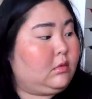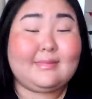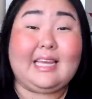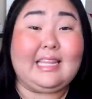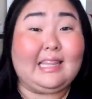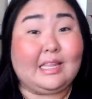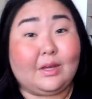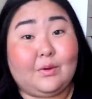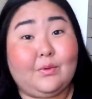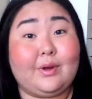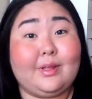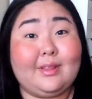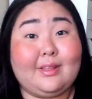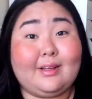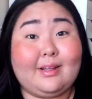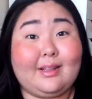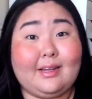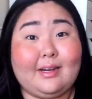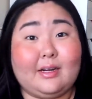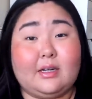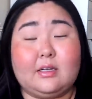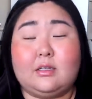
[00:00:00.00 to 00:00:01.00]
I think we're in the
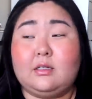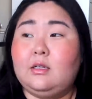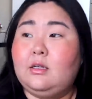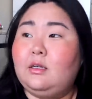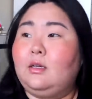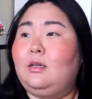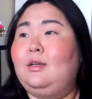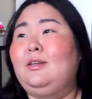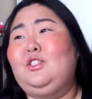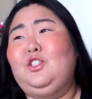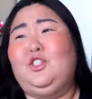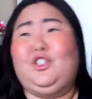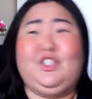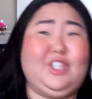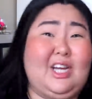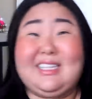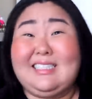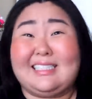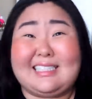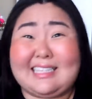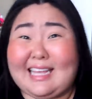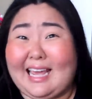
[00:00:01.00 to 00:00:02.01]
clear.
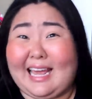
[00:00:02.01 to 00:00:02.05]
Just